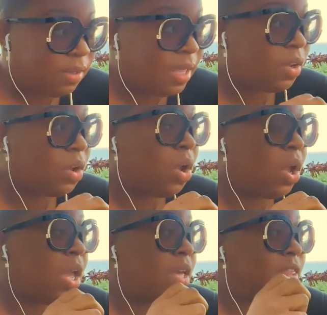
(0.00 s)
like
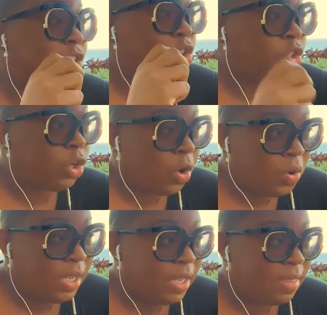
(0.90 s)
this journey